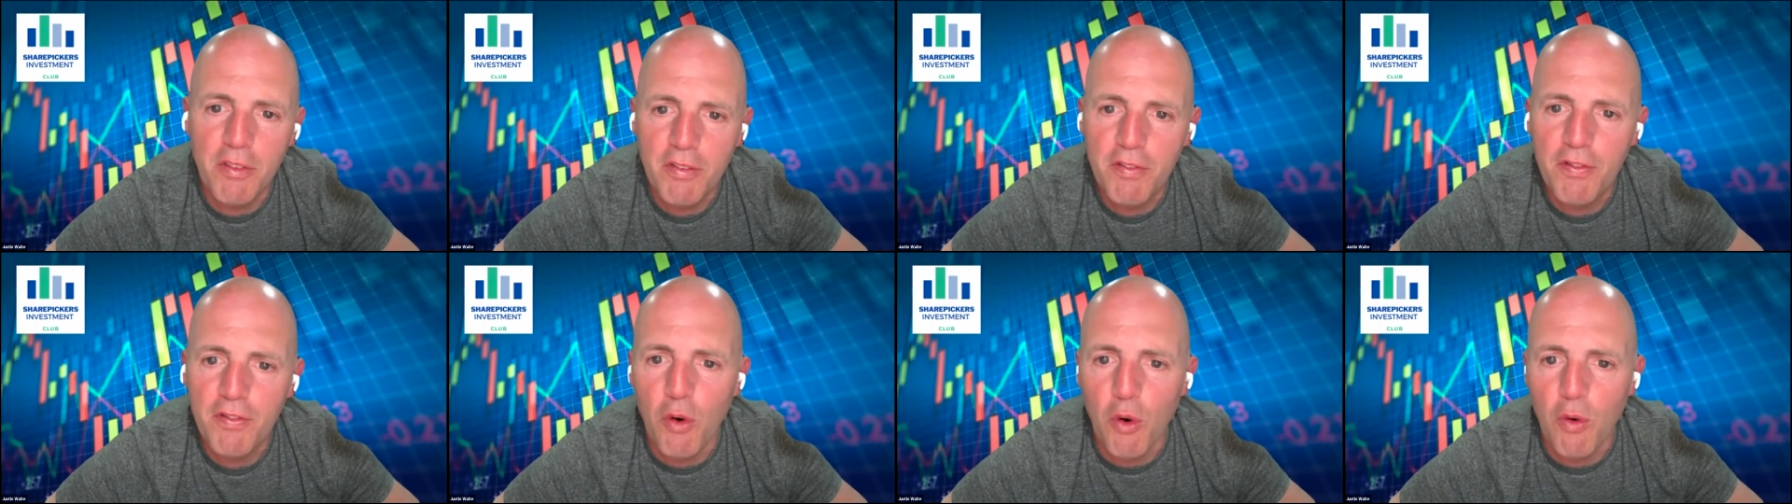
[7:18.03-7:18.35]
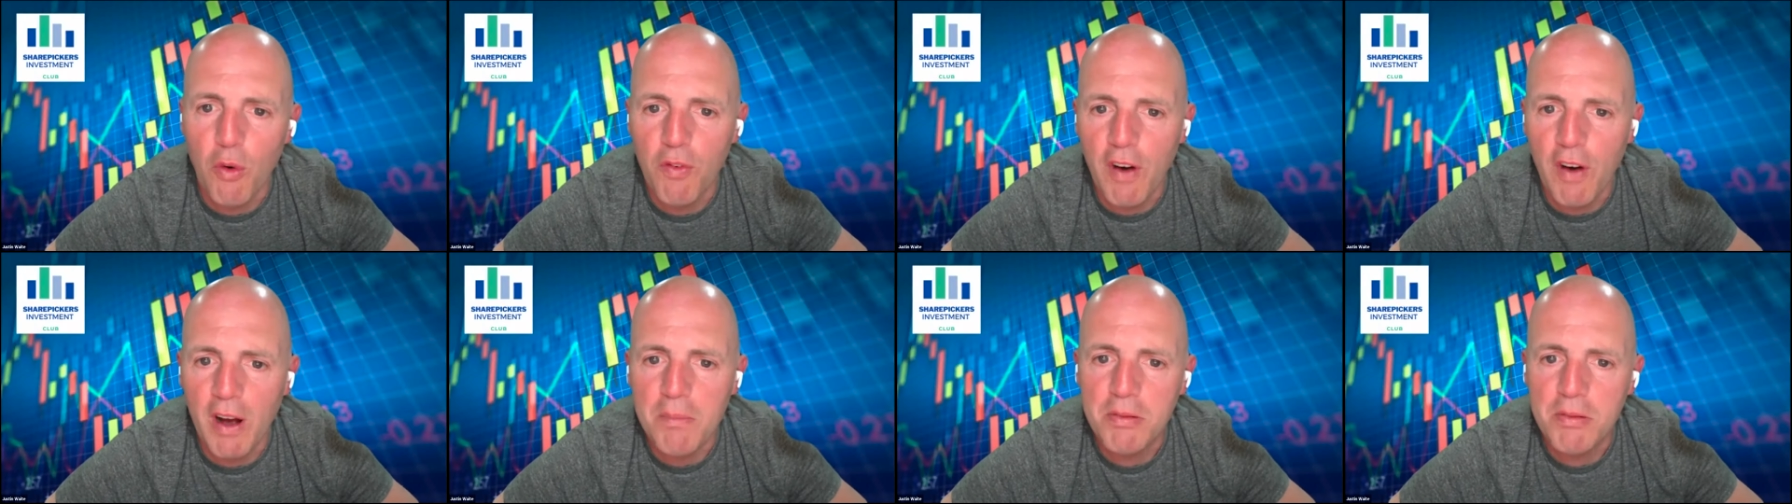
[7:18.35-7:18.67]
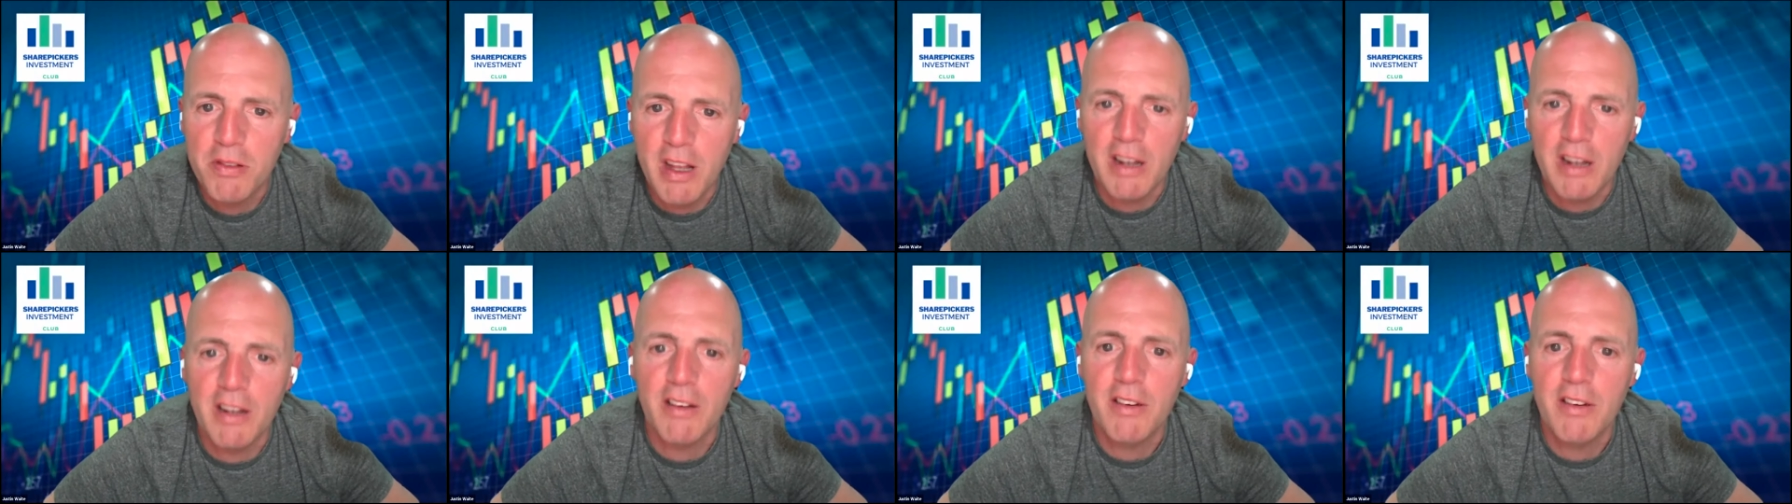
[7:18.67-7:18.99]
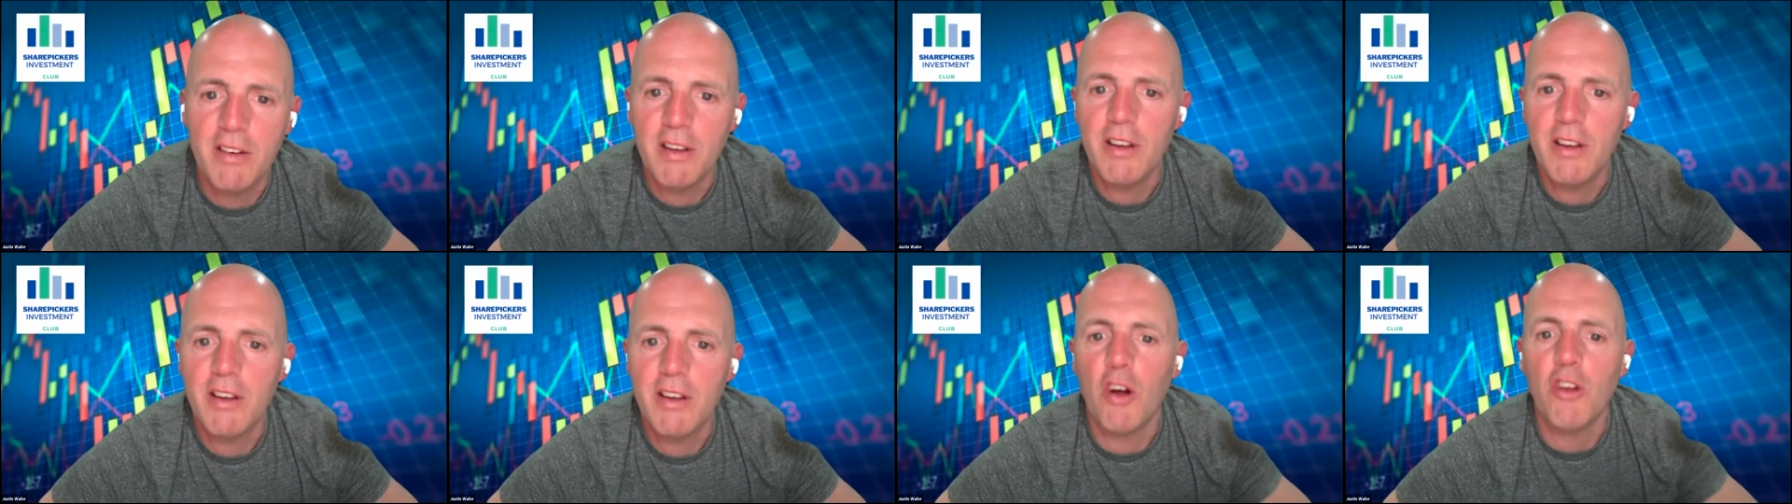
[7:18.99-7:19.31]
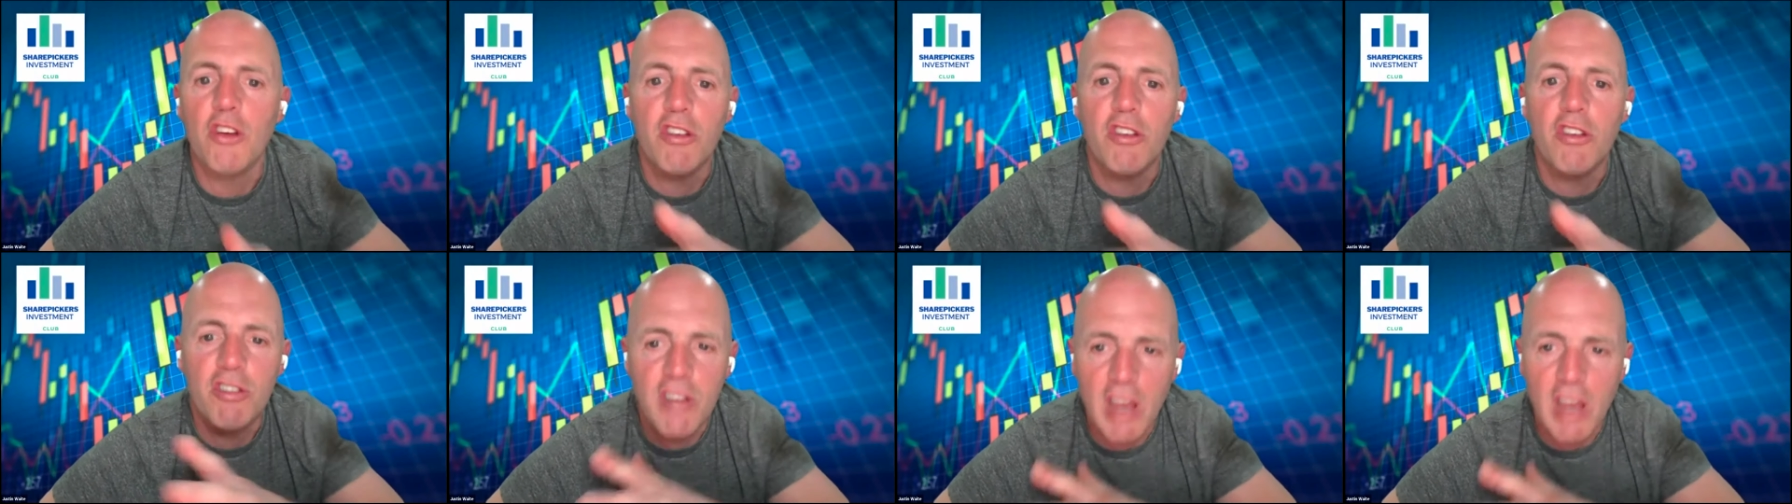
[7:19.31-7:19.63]
four five percent
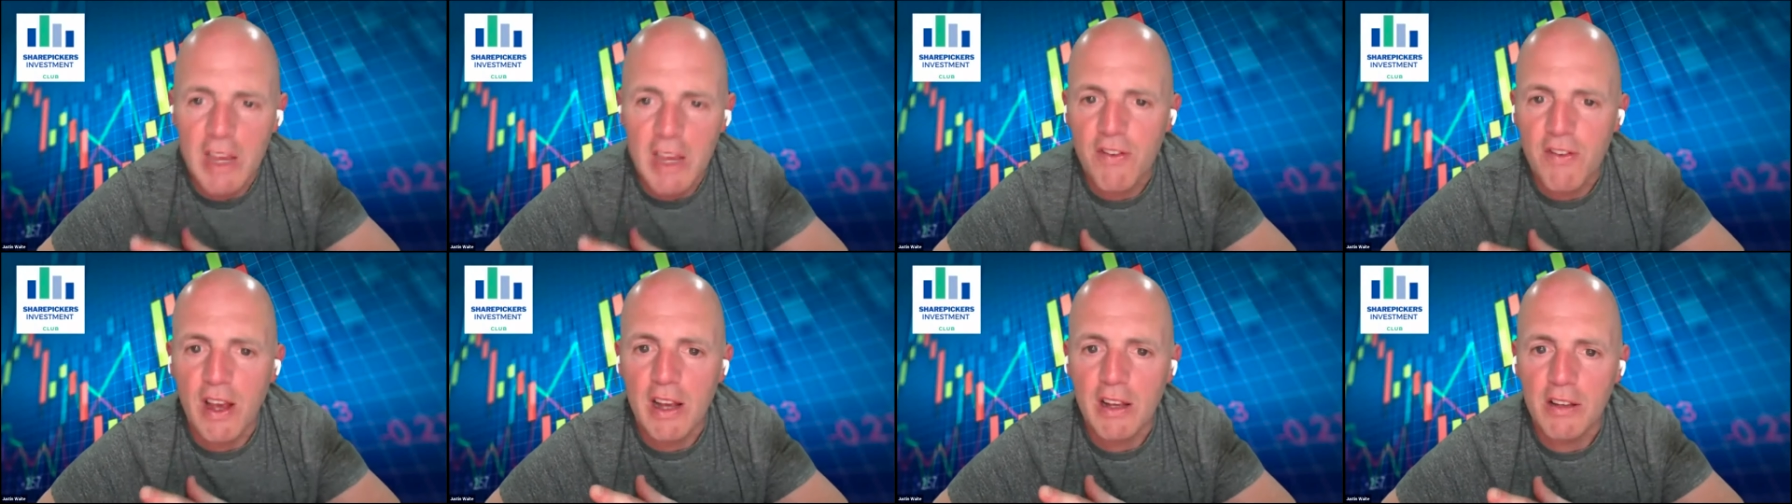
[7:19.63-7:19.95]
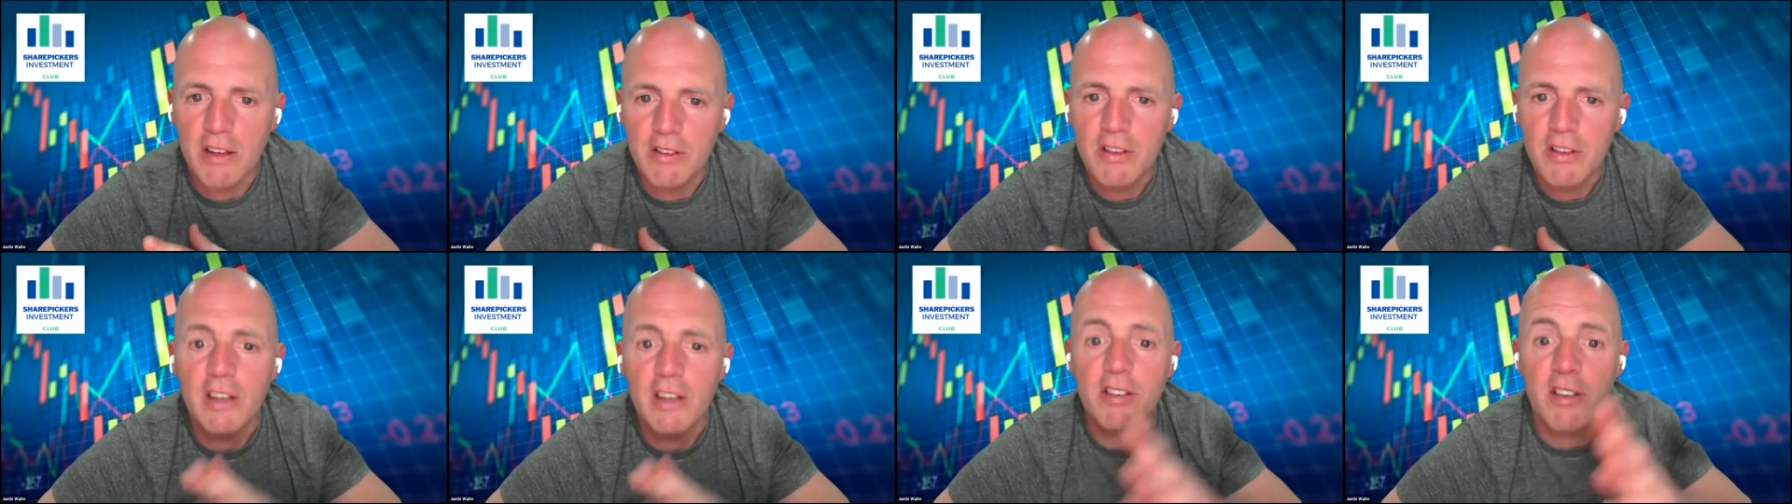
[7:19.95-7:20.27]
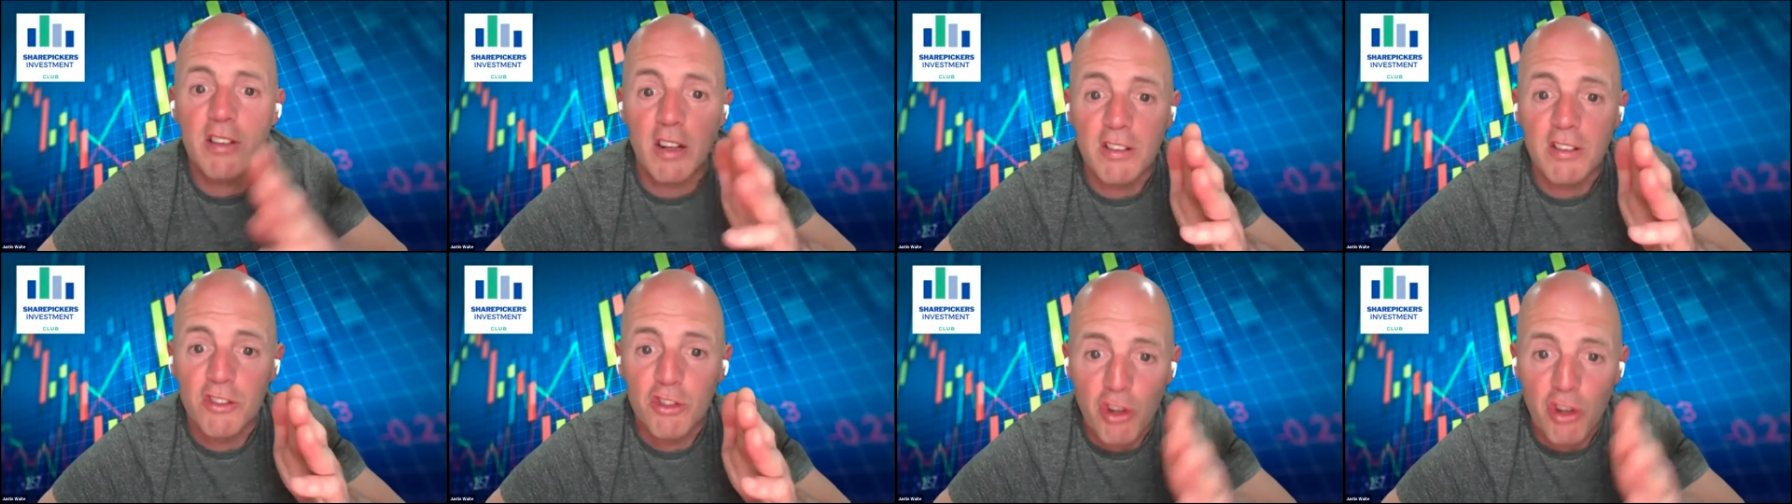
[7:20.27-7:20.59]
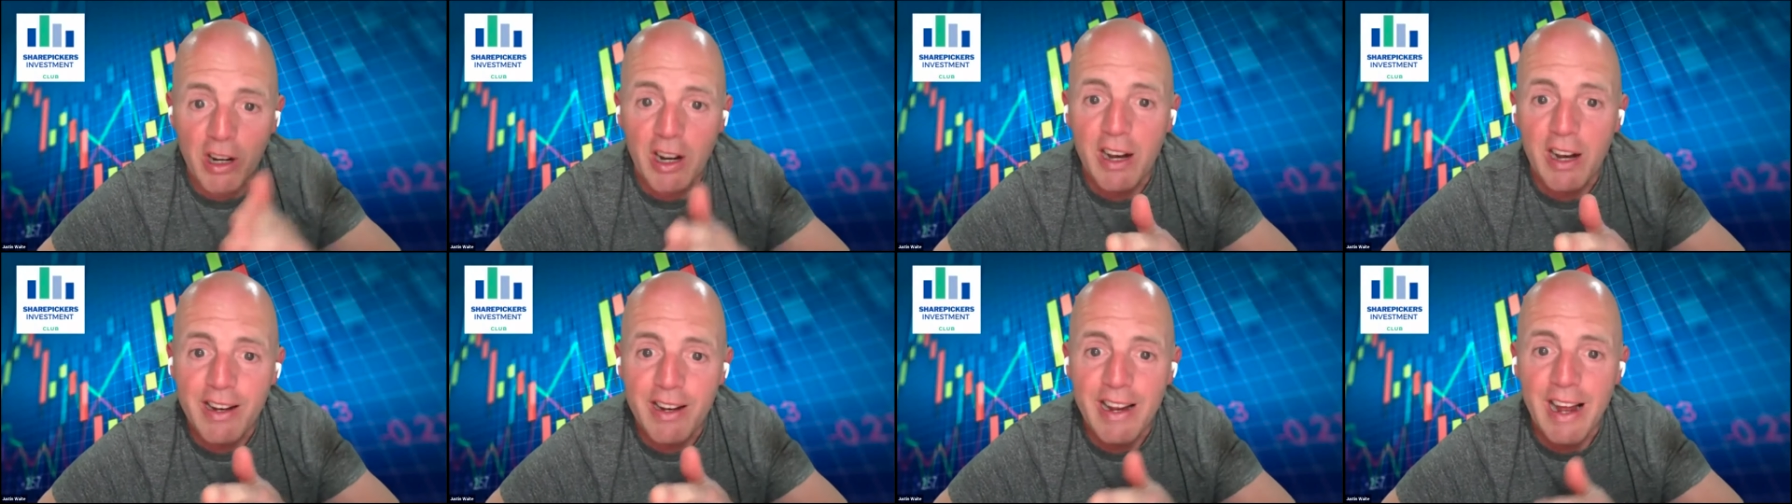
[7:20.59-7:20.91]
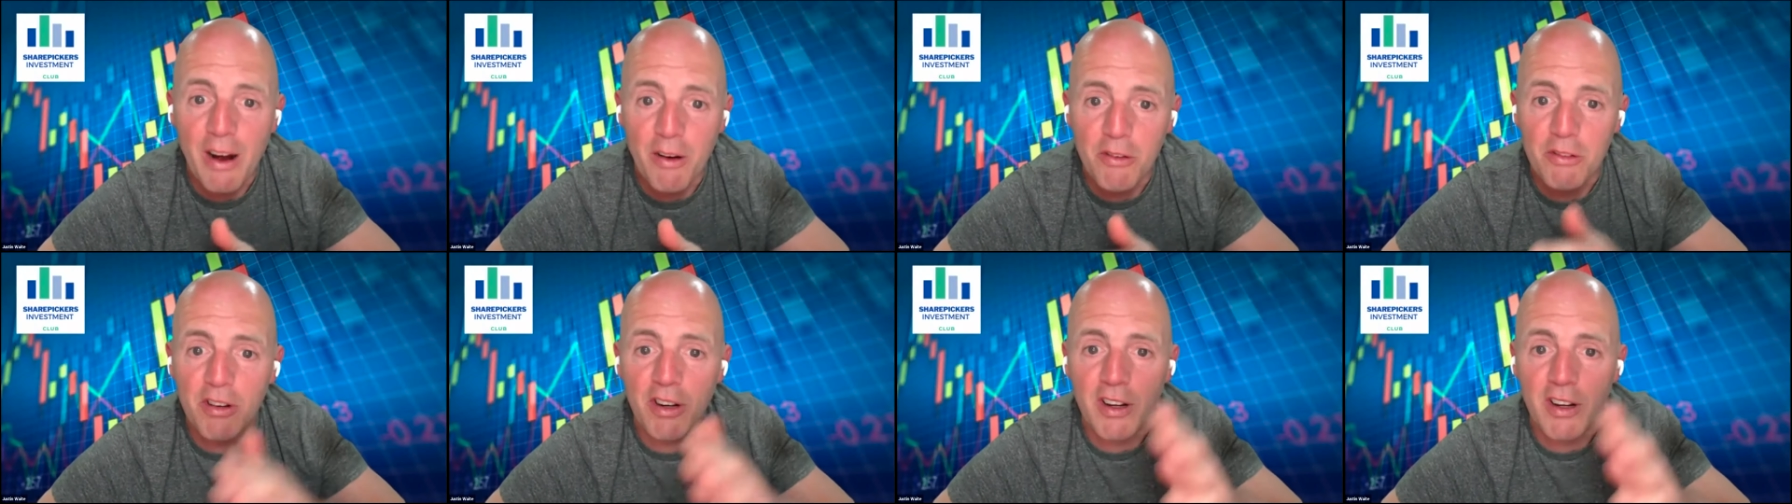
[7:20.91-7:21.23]
your savings that starts trickling
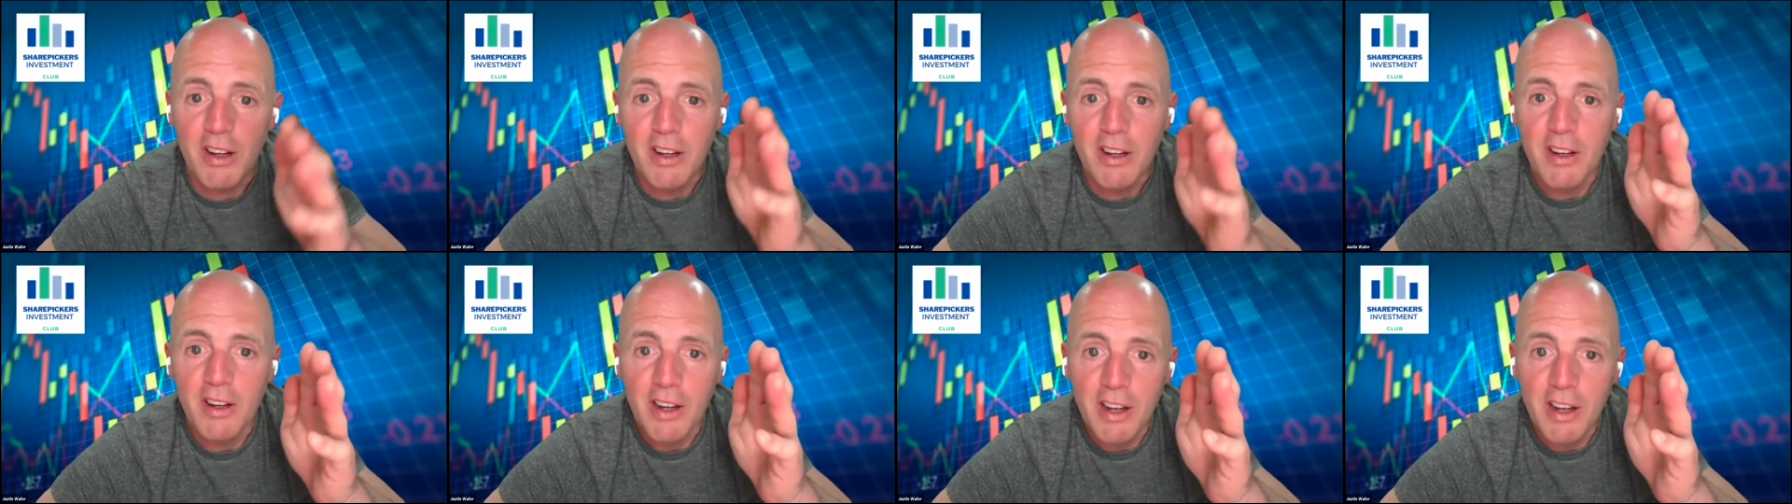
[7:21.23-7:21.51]
down to